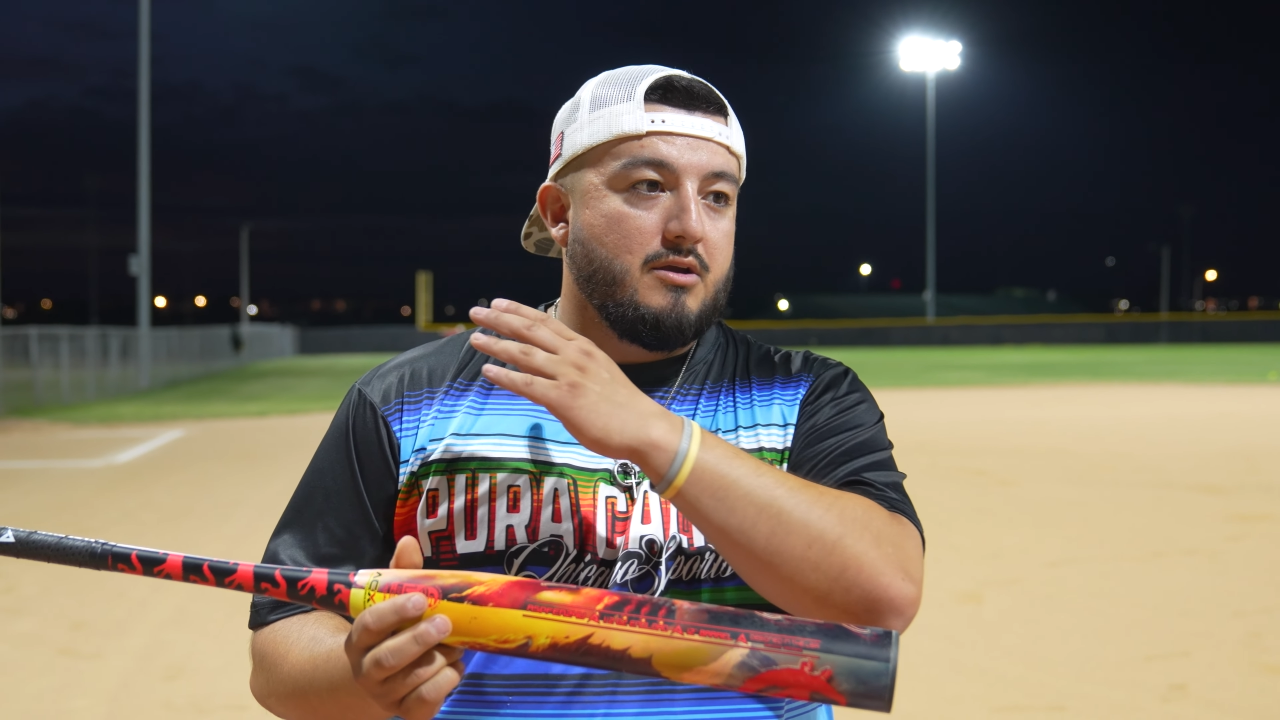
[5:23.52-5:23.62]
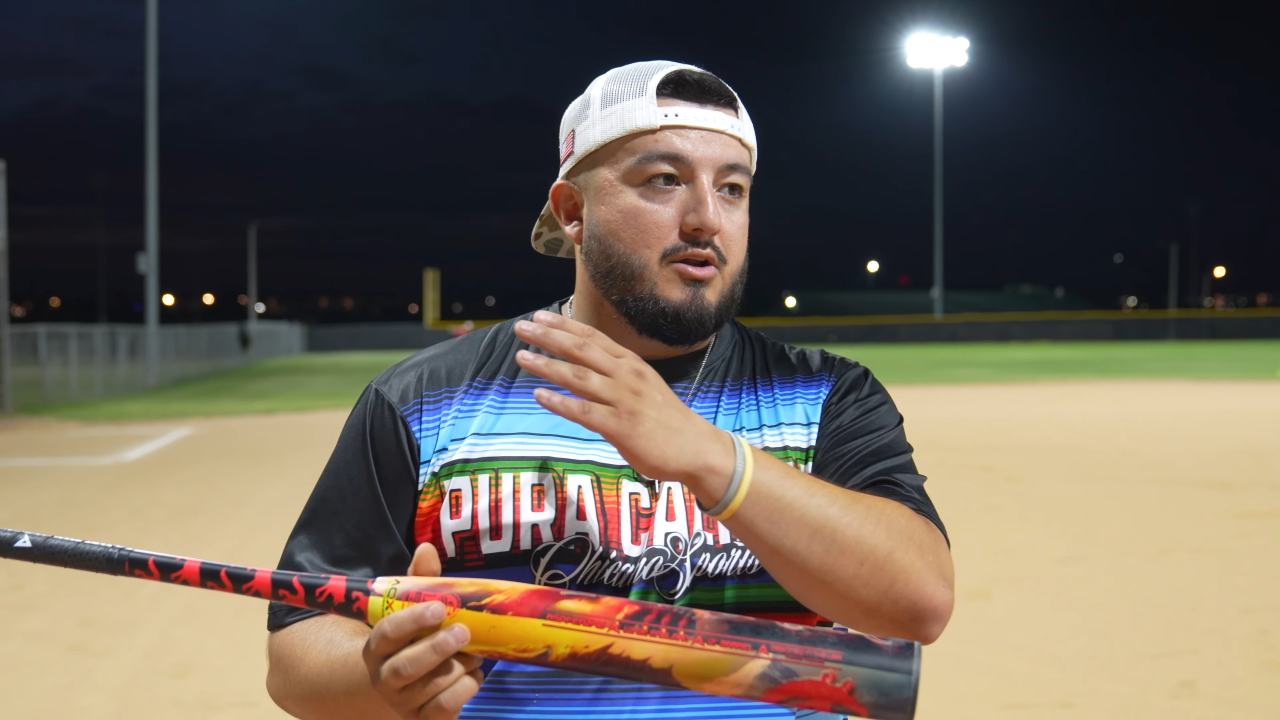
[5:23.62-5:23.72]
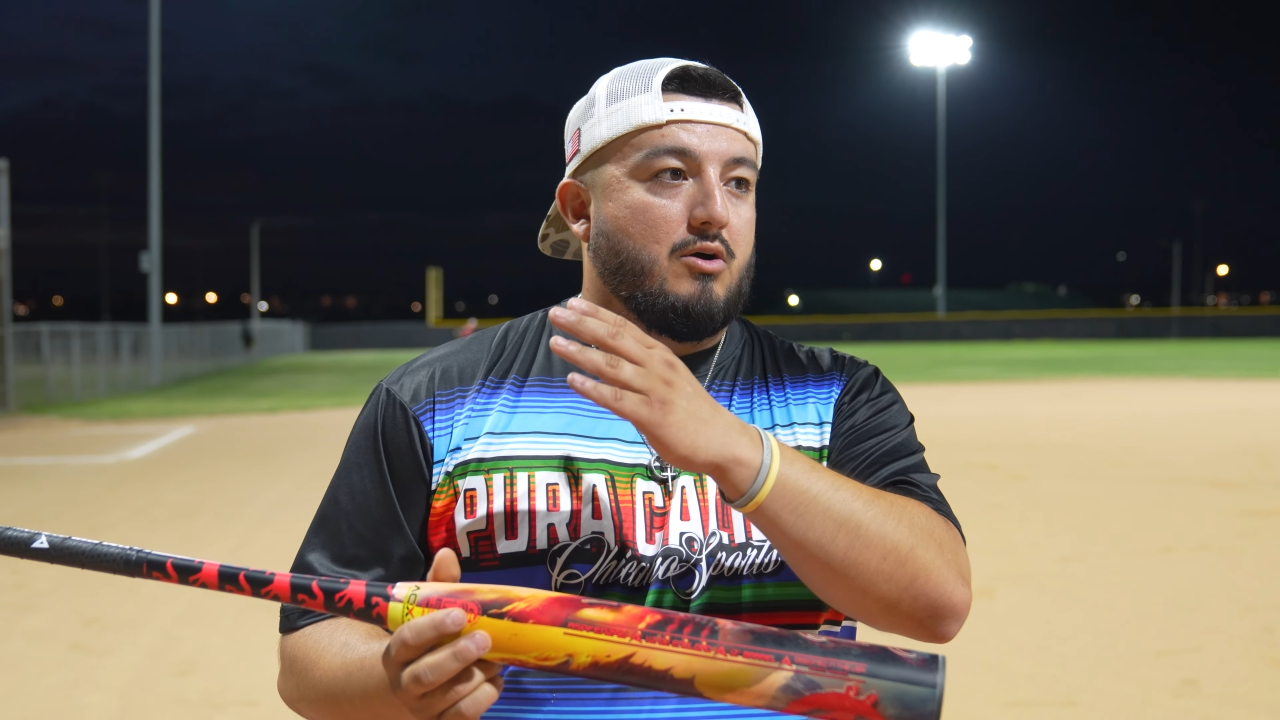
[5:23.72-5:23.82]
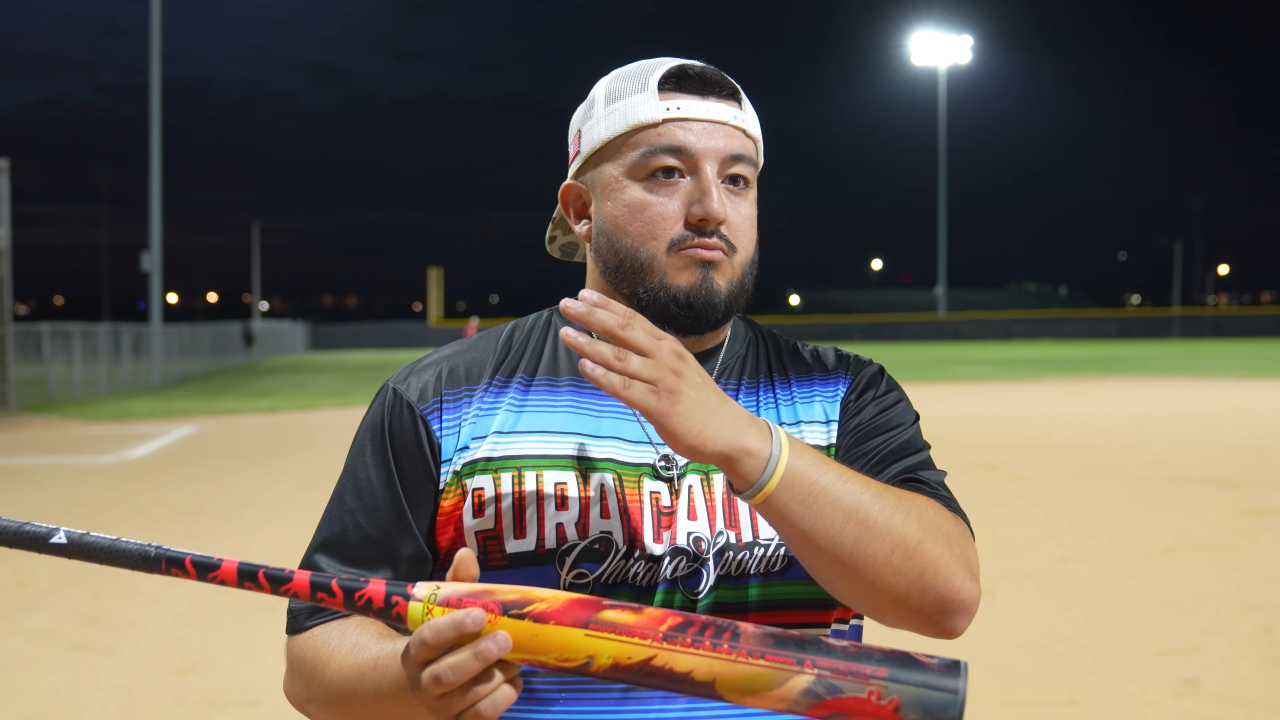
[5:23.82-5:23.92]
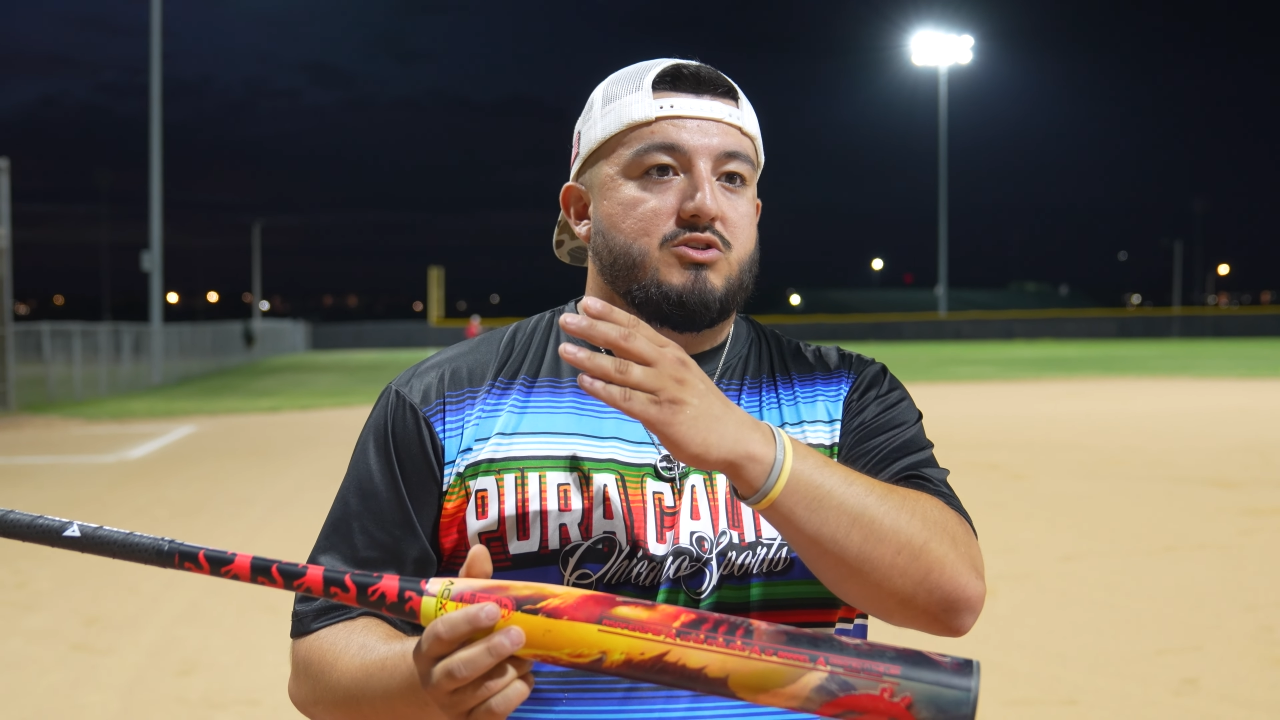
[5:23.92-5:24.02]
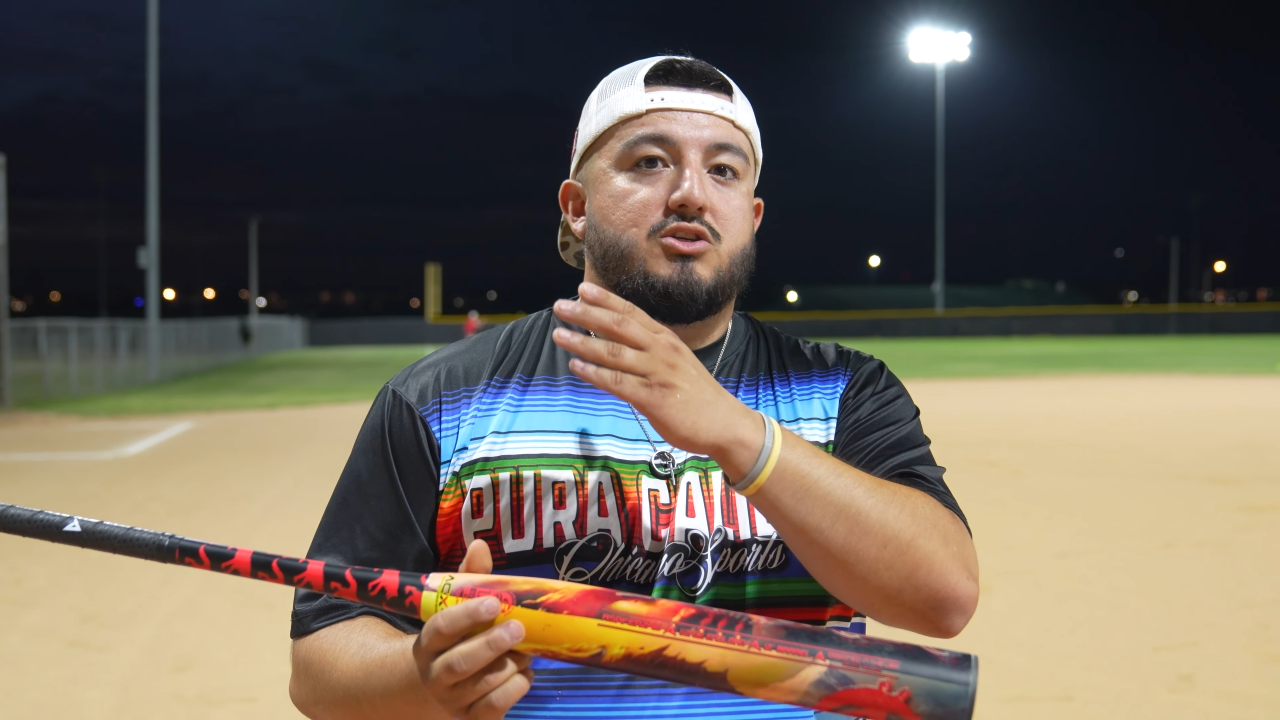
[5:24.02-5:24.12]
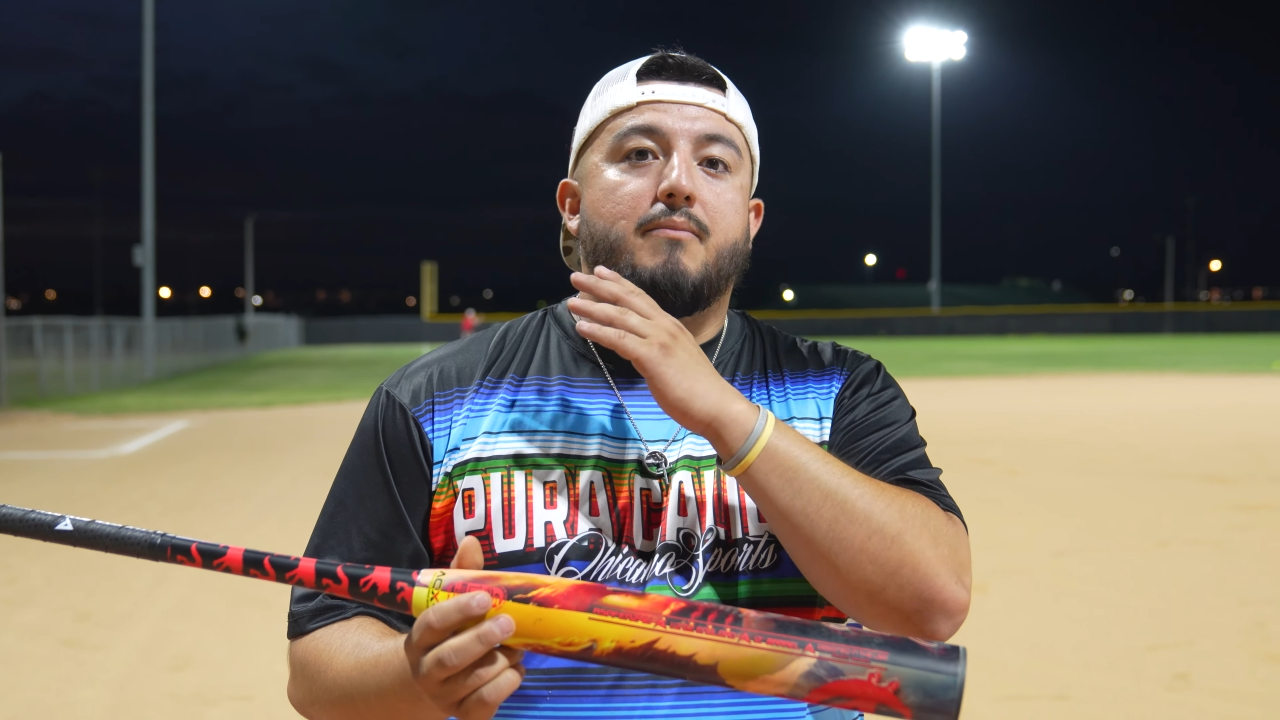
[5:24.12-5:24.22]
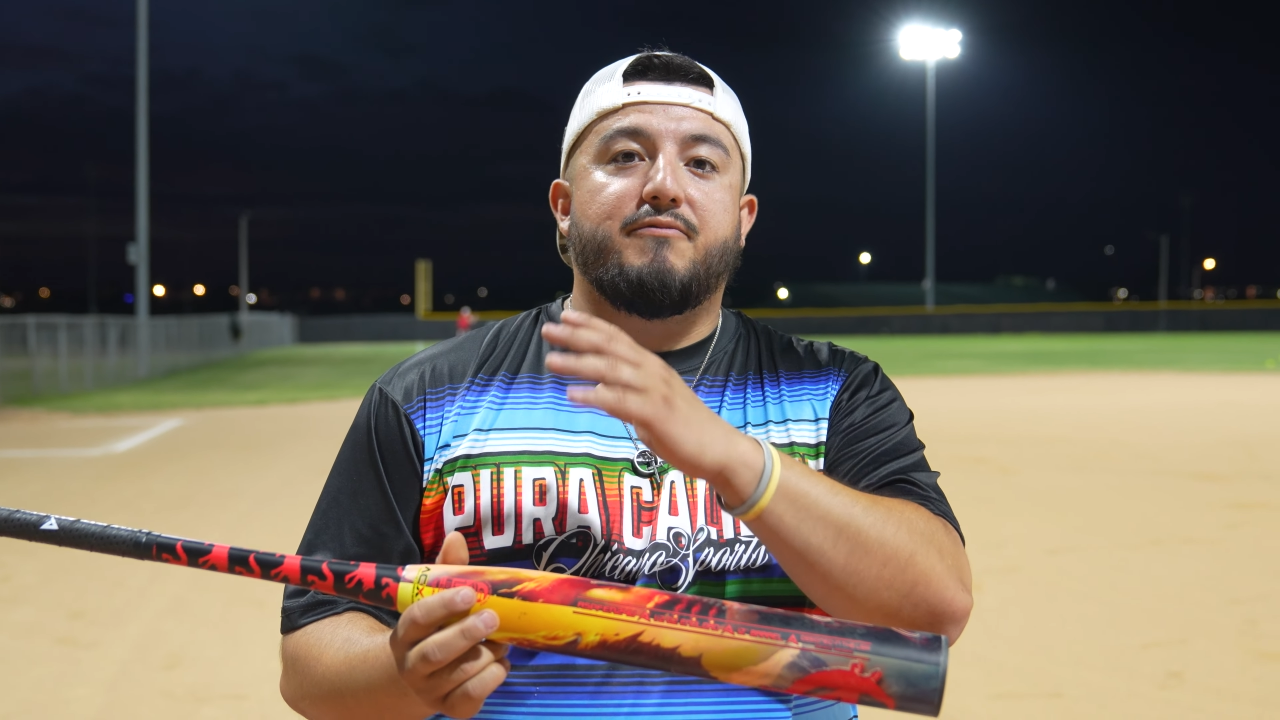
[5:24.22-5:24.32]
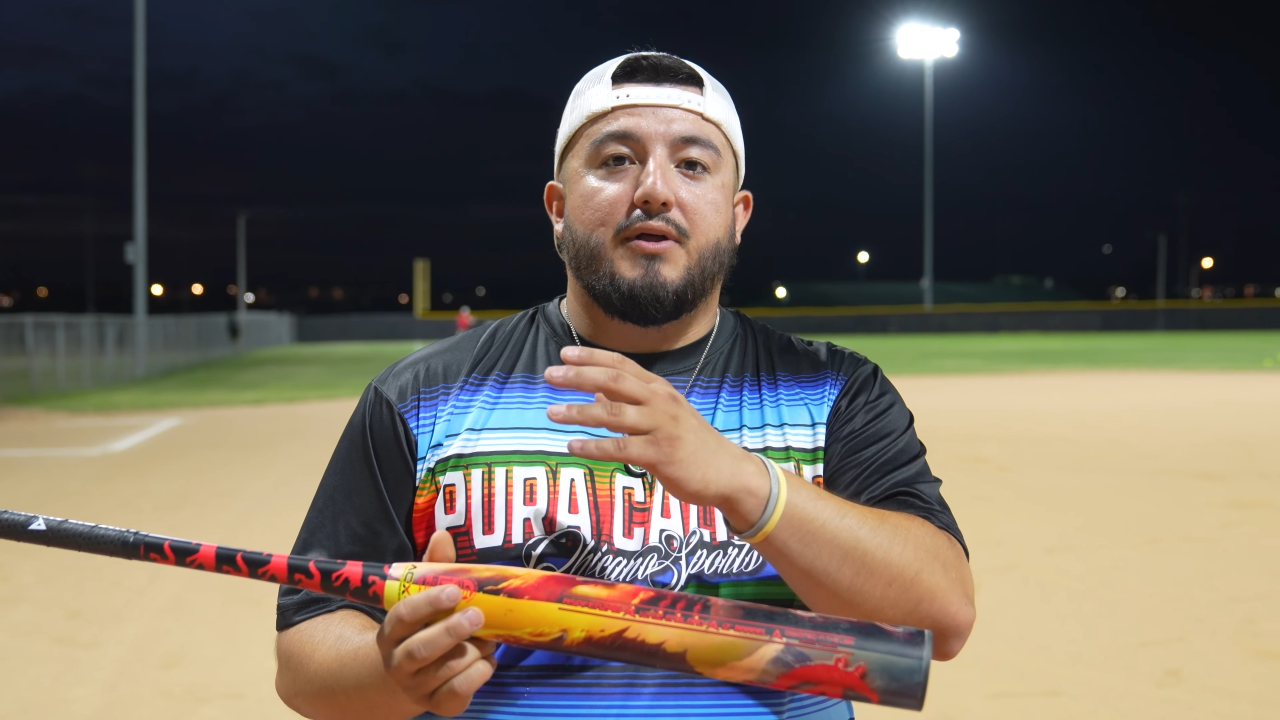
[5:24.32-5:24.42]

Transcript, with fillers: you know, some